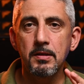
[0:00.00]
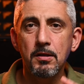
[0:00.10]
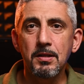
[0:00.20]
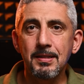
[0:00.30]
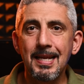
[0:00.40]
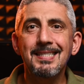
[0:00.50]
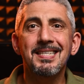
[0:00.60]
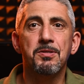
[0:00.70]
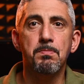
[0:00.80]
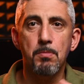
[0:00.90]
And so this lens
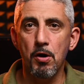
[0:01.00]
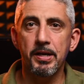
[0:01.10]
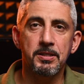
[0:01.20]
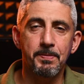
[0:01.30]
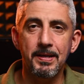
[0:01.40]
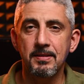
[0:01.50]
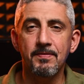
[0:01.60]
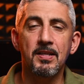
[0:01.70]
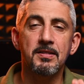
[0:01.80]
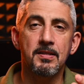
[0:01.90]
is more expensive
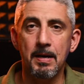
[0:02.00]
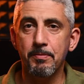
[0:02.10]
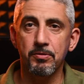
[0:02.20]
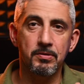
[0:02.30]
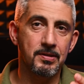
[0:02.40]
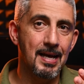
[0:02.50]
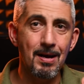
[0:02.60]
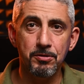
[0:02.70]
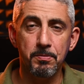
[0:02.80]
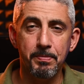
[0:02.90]
than the Tamron's
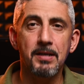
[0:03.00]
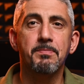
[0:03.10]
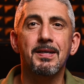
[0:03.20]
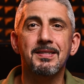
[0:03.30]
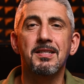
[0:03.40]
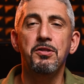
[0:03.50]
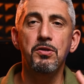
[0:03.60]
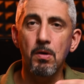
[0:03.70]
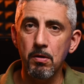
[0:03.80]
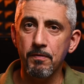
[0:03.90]
counterpart, but the
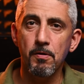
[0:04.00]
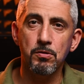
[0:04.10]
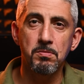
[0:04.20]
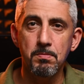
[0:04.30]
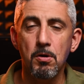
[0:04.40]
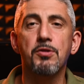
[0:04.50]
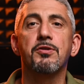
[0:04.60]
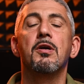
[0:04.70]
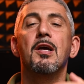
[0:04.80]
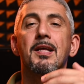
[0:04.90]
new autofocusing motor,